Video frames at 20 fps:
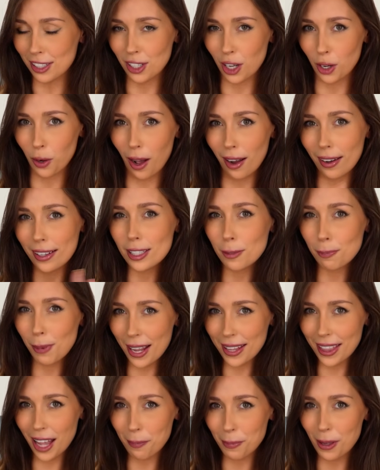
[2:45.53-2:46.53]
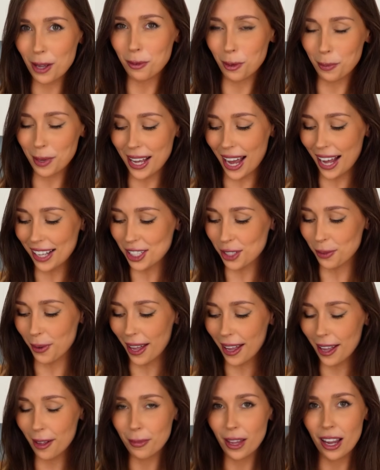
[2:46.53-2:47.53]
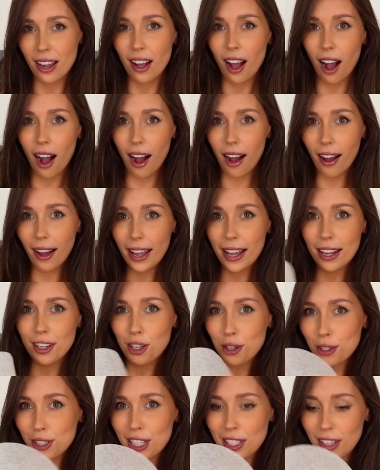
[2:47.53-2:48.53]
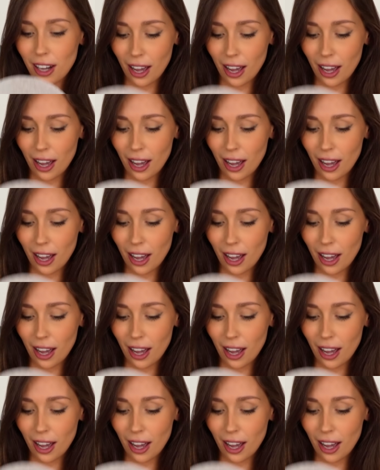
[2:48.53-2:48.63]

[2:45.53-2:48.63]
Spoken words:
So I'll explain that bit when we get to it. I usually